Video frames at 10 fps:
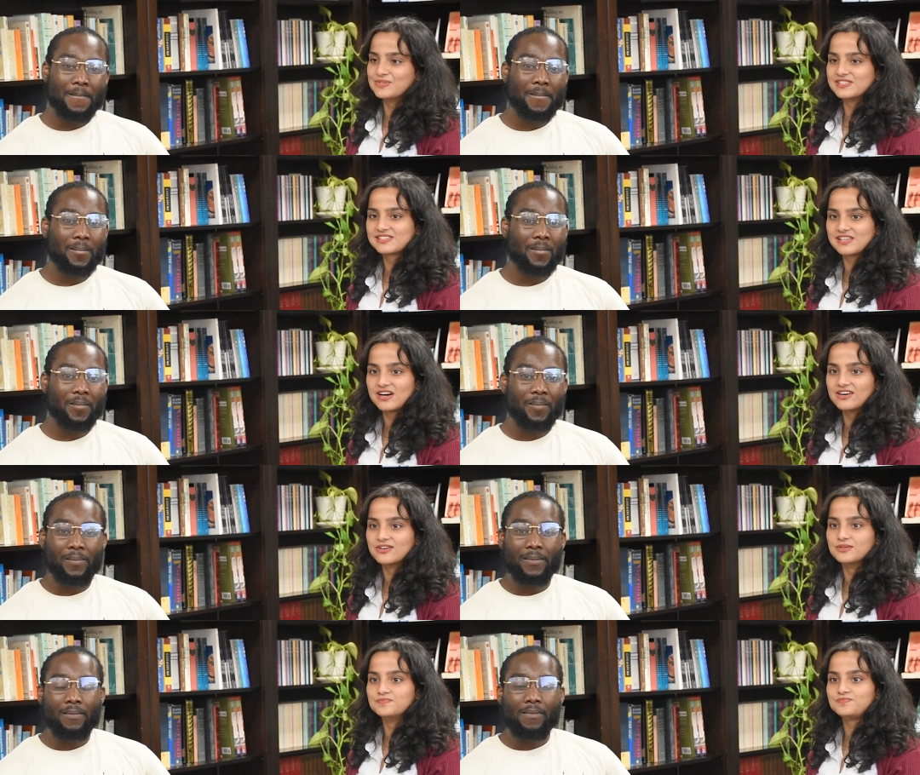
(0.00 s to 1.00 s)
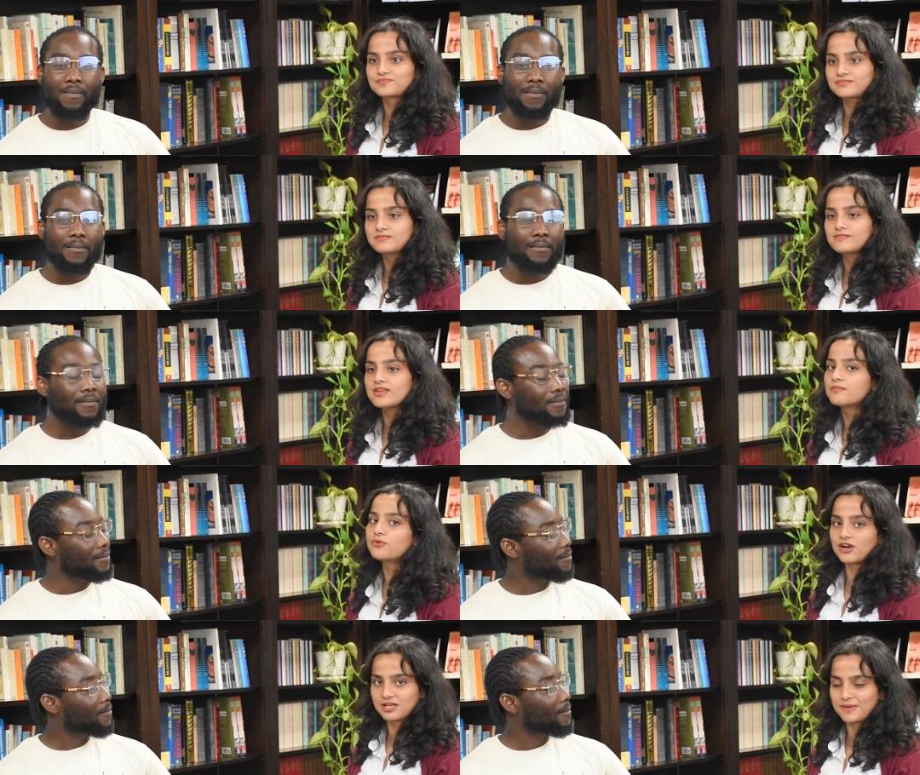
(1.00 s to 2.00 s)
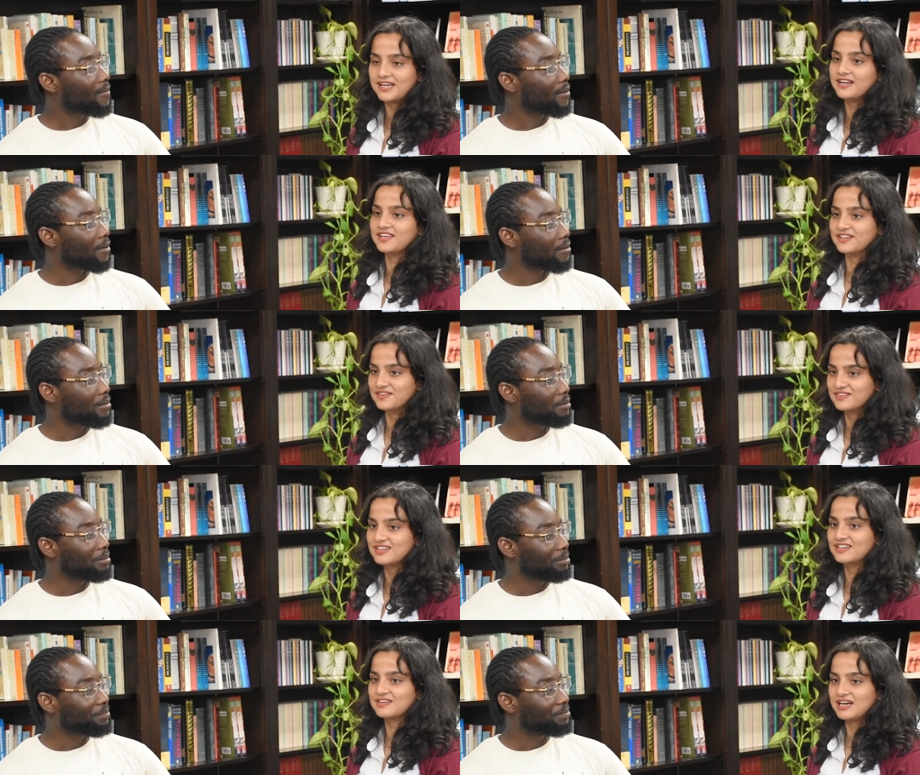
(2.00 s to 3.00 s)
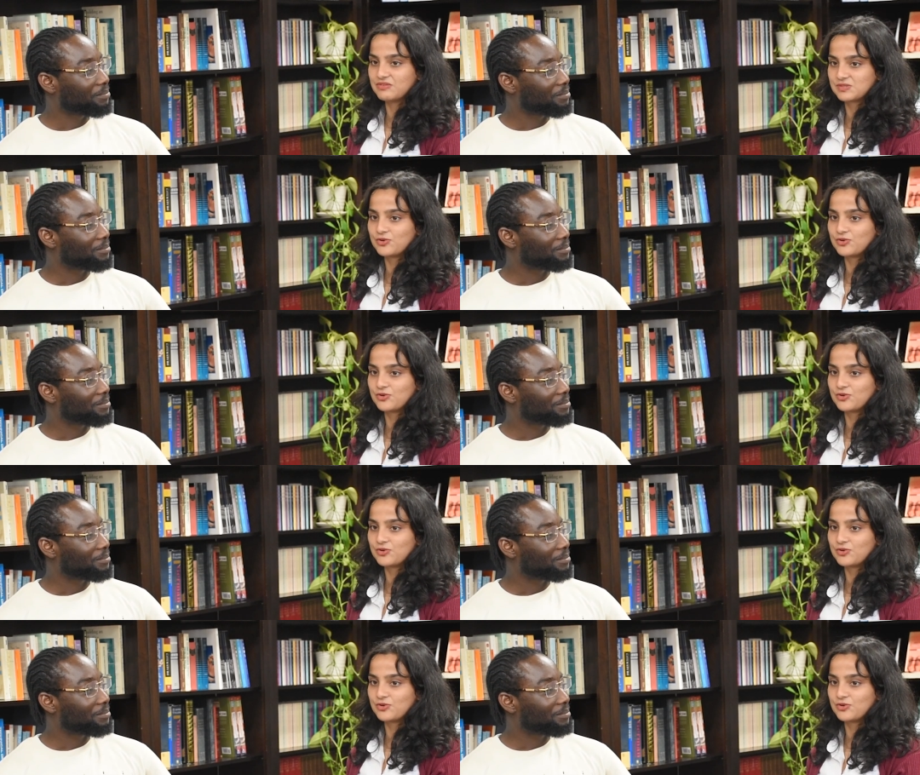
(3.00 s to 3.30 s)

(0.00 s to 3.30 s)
Speaker 1: was brought up an Indian. I was